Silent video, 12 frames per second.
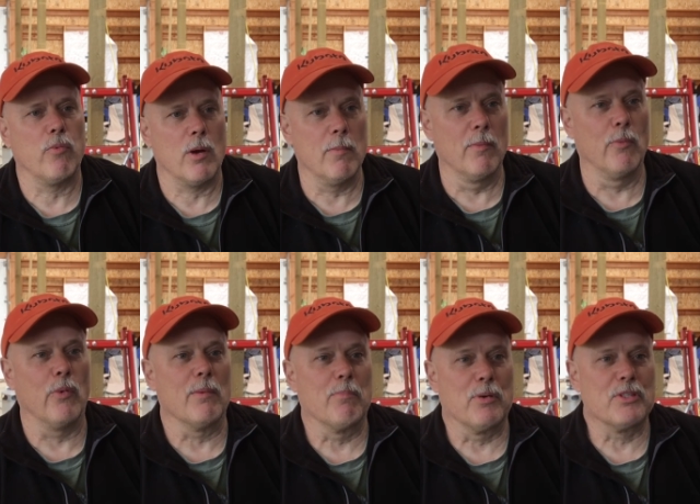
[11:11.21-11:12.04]
one,
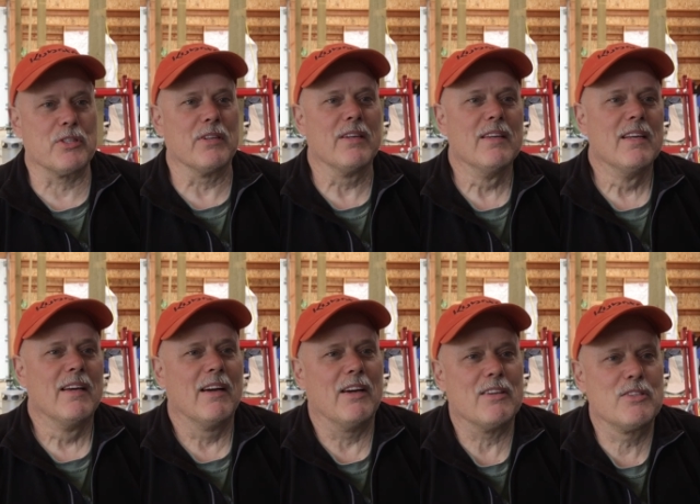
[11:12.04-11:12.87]
one person
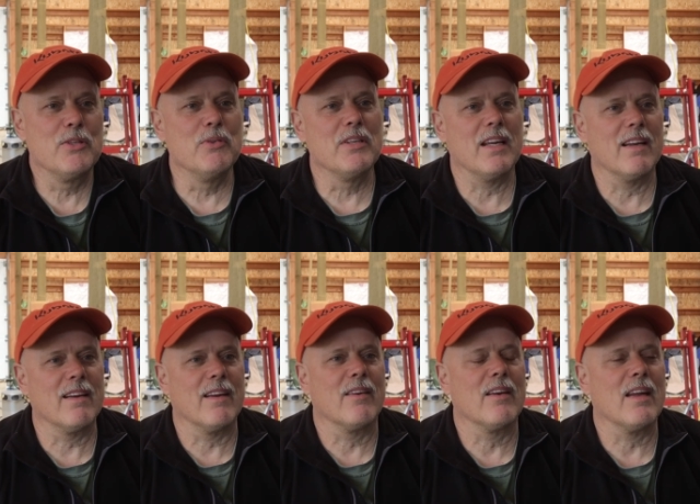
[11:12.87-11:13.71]
uh, tuned in
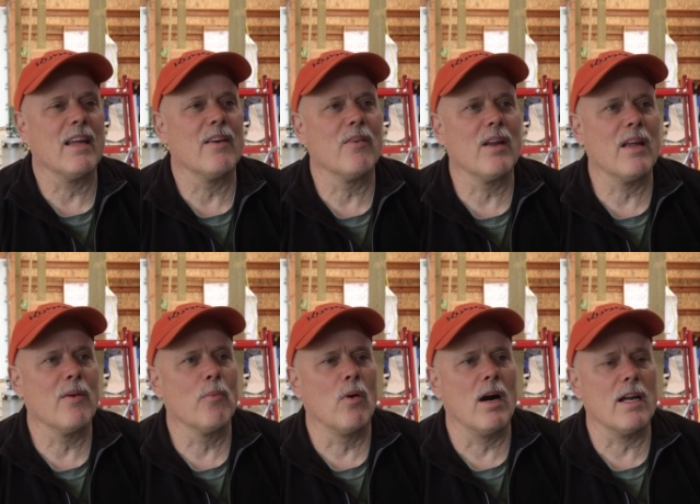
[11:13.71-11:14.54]
and, and,
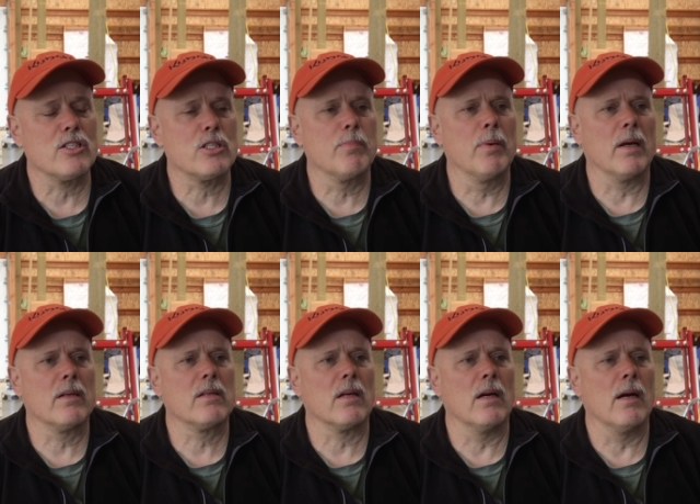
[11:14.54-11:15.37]
and watched.
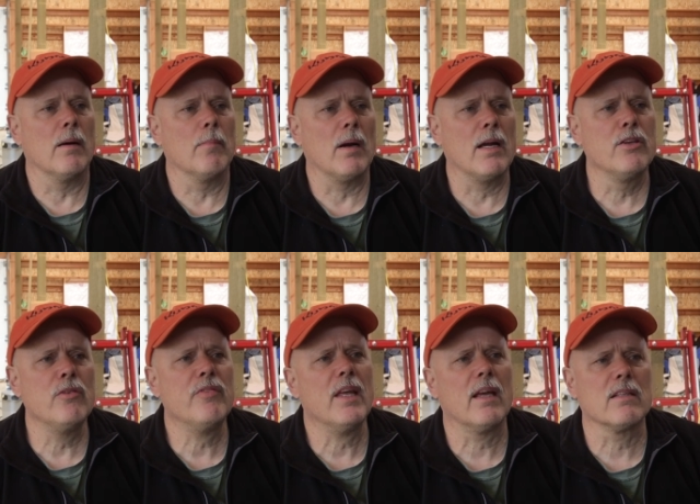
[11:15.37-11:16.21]
But um, I do
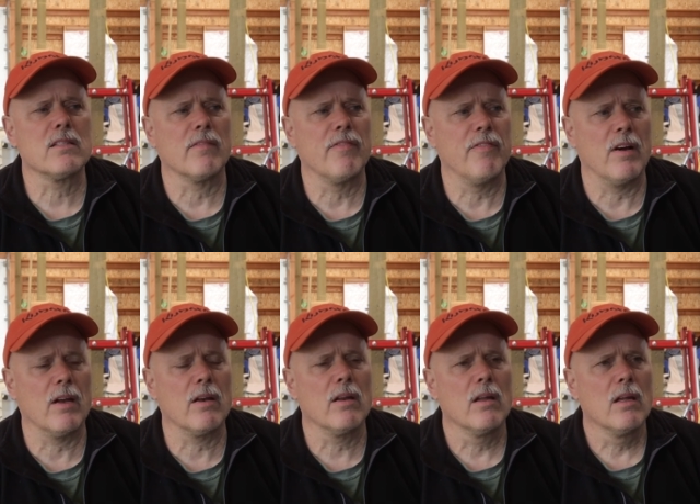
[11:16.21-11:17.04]
think it's a
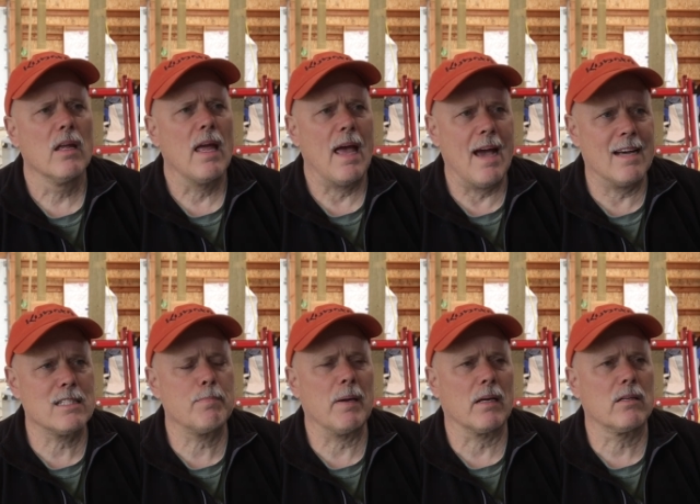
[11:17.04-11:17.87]
fun
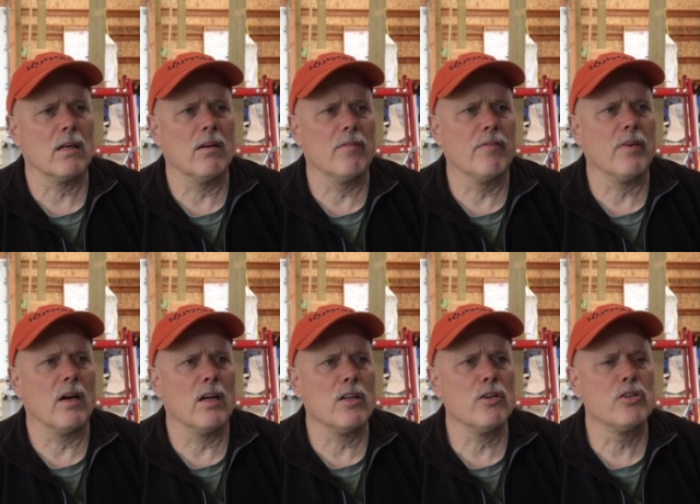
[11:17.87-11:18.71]
aspect of uh,
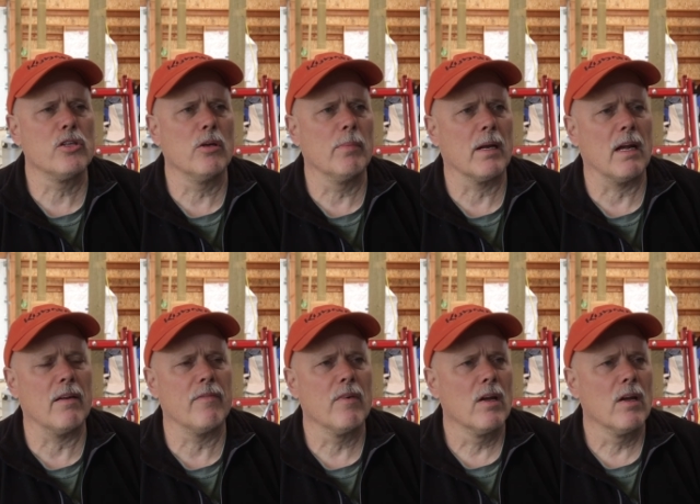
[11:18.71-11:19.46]
YouTube, and I've